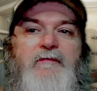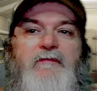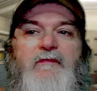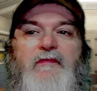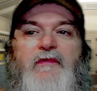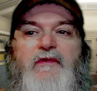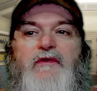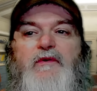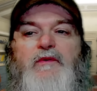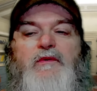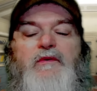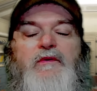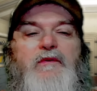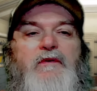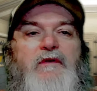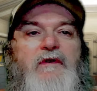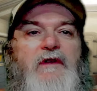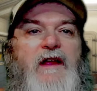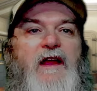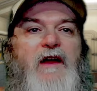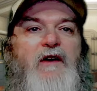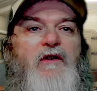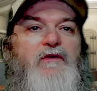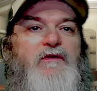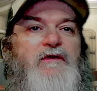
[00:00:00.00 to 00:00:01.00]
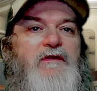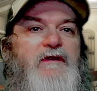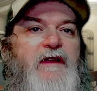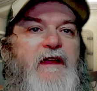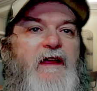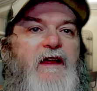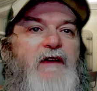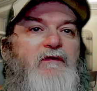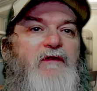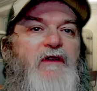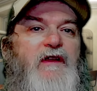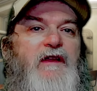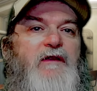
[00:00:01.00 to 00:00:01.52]
throughout
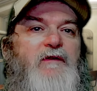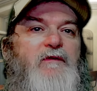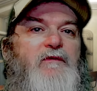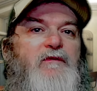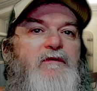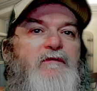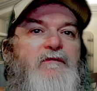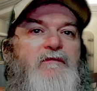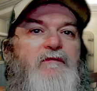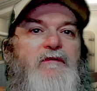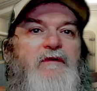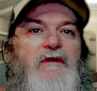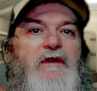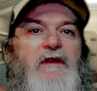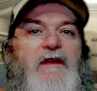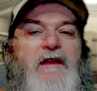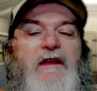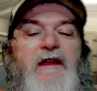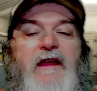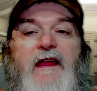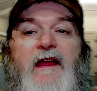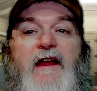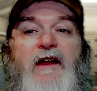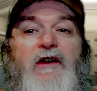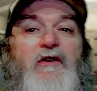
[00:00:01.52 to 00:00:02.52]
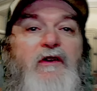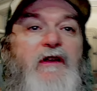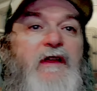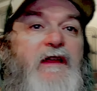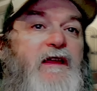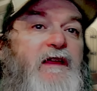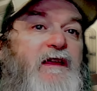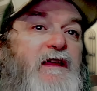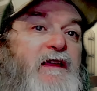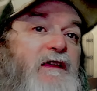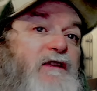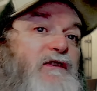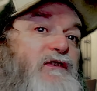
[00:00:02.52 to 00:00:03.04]
every
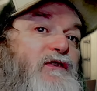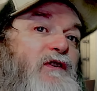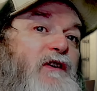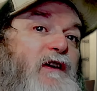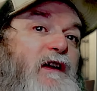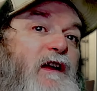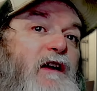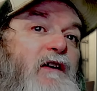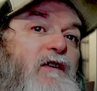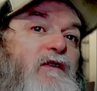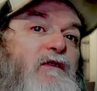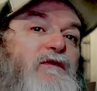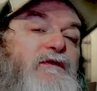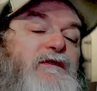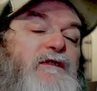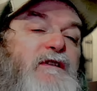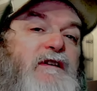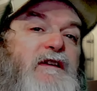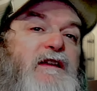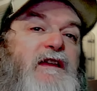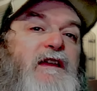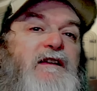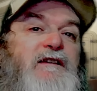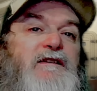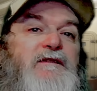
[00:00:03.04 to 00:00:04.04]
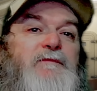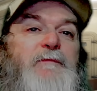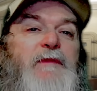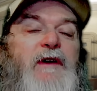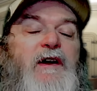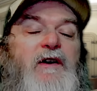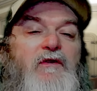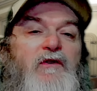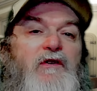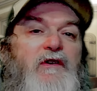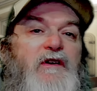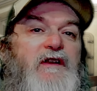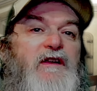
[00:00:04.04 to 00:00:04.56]
area in your house in case
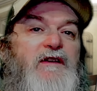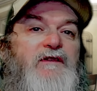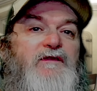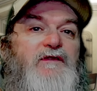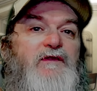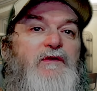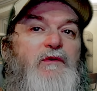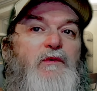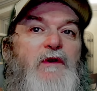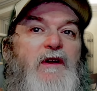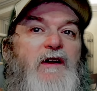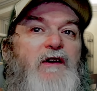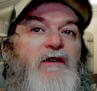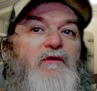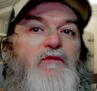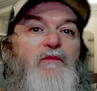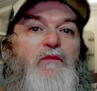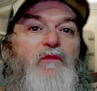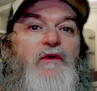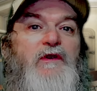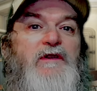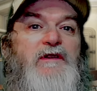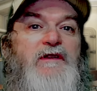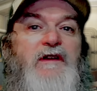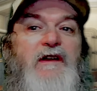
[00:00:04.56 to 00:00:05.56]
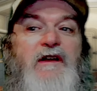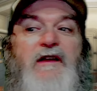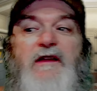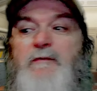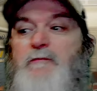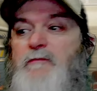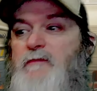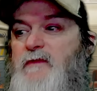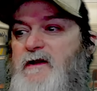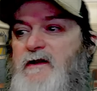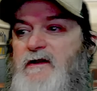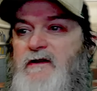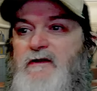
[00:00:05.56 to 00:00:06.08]
power does go out one
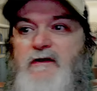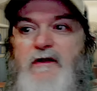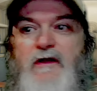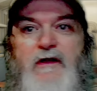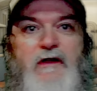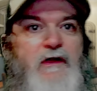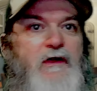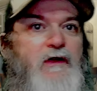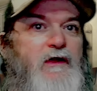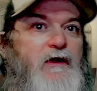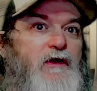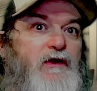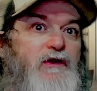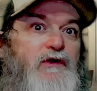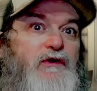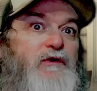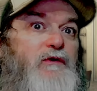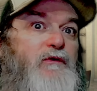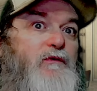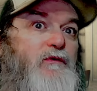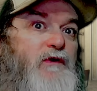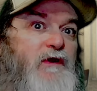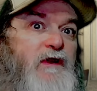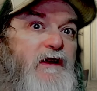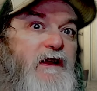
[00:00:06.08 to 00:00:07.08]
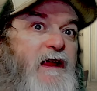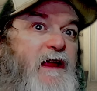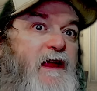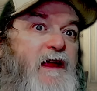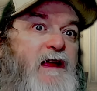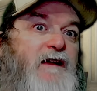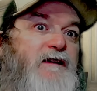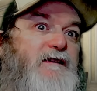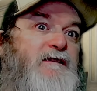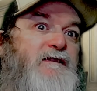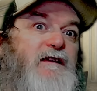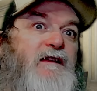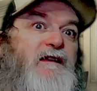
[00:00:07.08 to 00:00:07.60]
time and you can
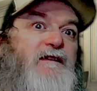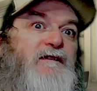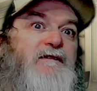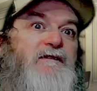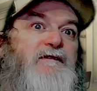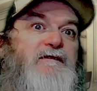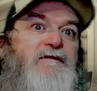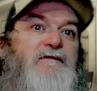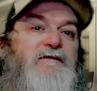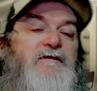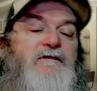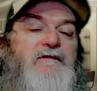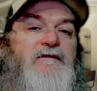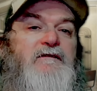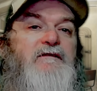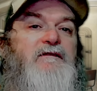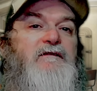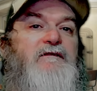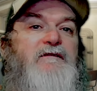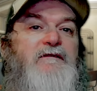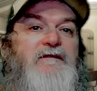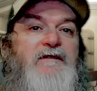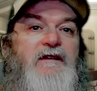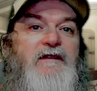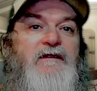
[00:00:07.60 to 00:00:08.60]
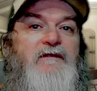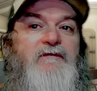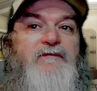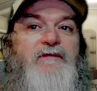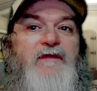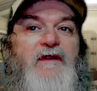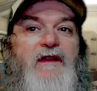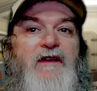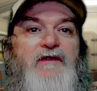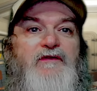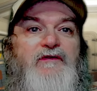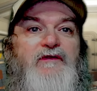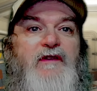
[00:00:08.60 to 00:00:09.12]
access said
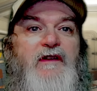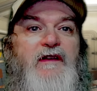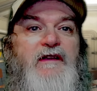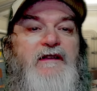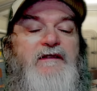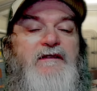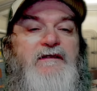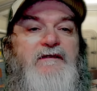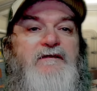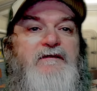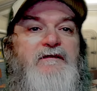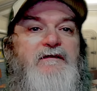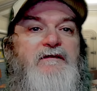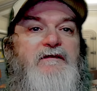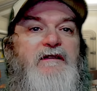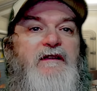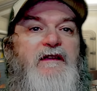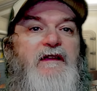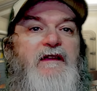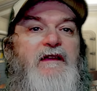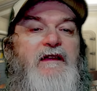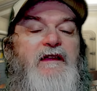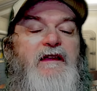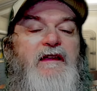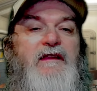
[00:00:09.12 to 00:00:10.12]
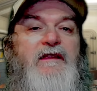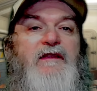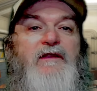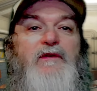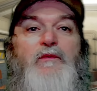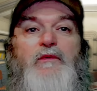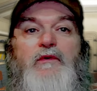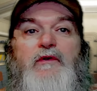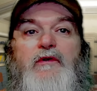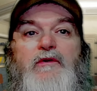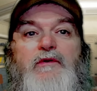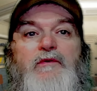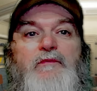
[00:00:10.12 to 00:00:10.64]
flashlights in the
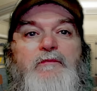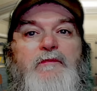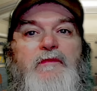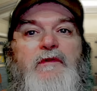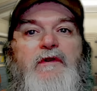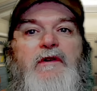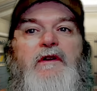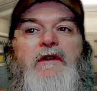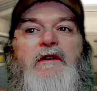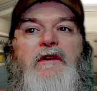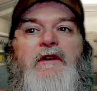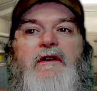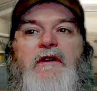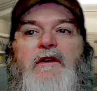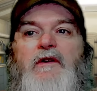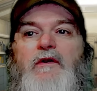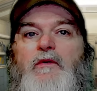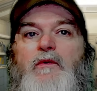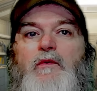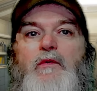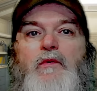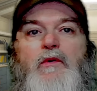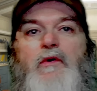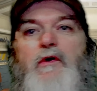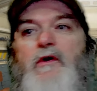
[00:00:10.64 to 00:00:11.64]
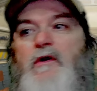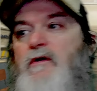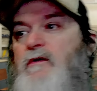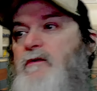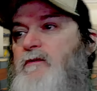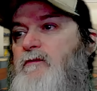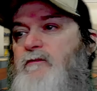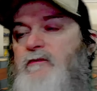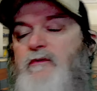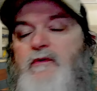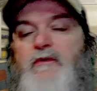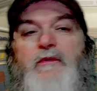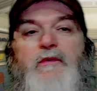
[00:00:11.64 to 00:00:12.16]
room or
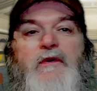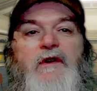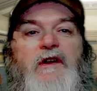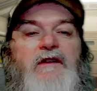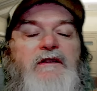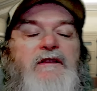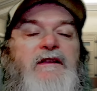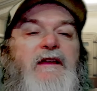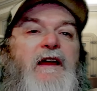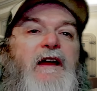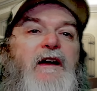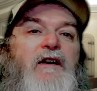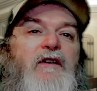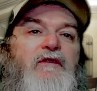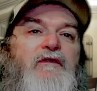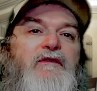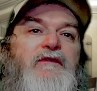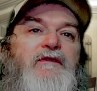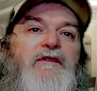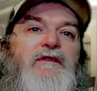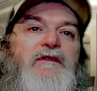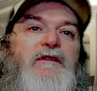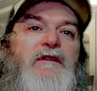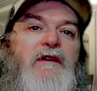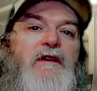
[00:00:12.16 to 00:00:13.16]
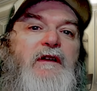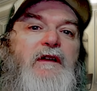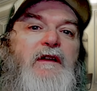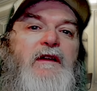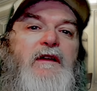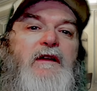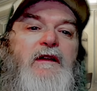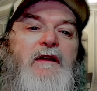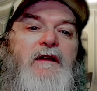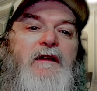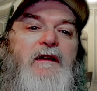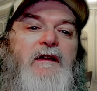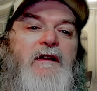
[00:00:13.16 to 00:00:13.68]
throughout the house.
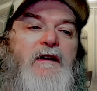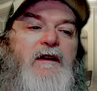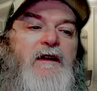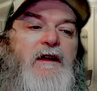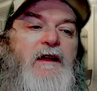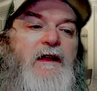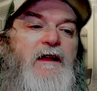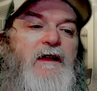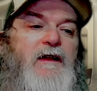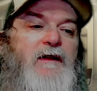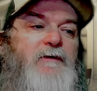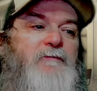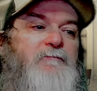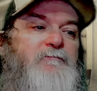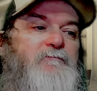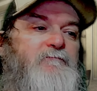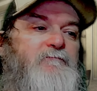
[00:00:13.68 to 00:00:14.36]
I